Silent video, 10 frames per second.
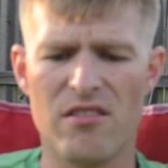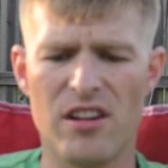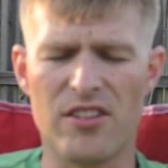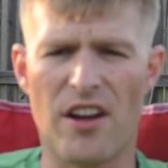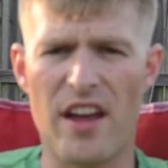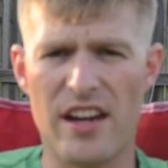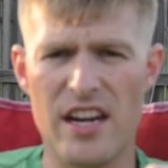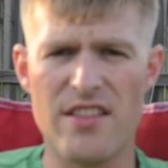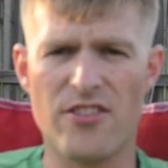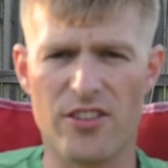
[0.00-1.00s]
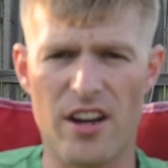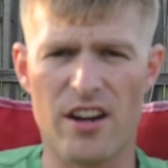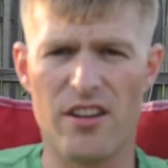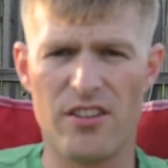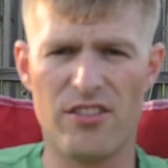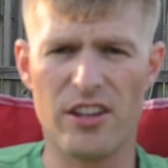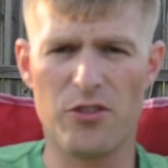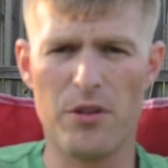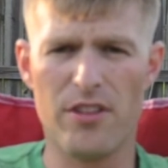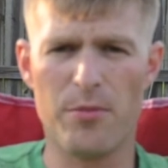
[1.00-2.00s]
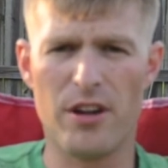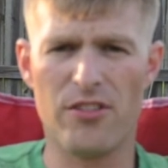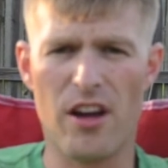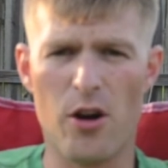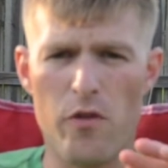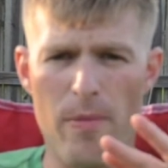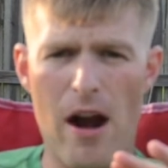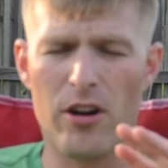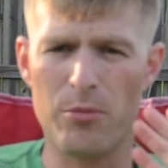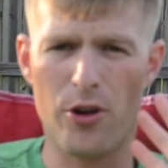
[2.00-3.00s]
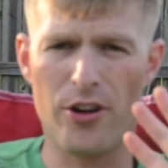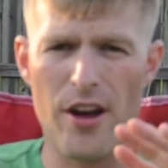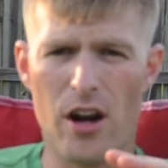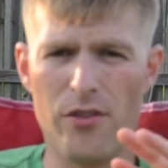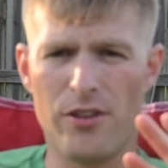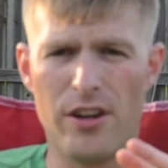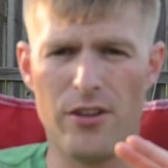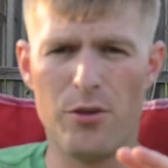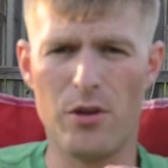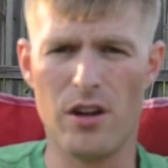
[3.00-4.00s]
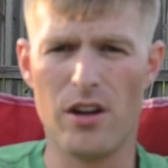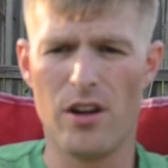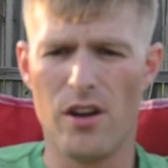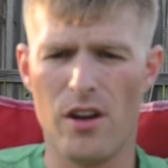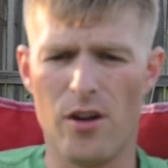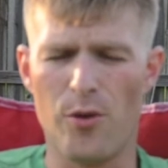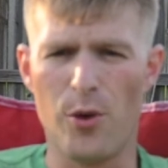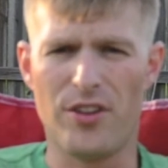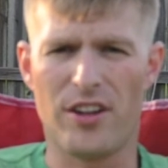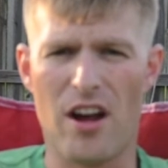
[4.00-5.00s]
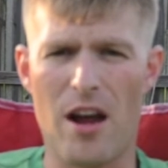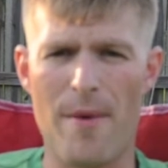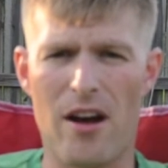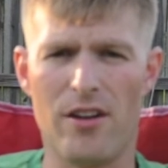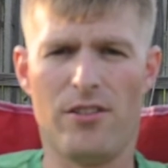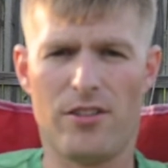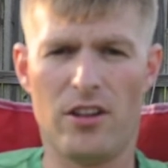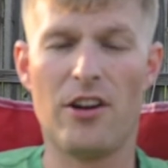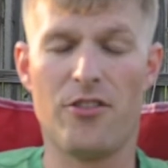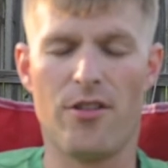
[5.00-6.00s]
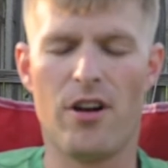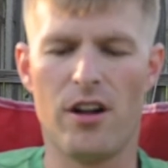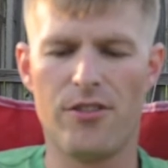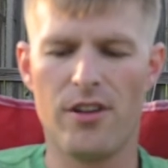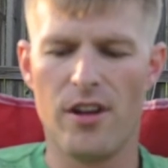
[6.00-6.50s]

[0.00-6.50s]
it's got that heat that just kind of sticks with you, but it's not overpowering, blowing your head off. You need to really take time out and collect your thoughts.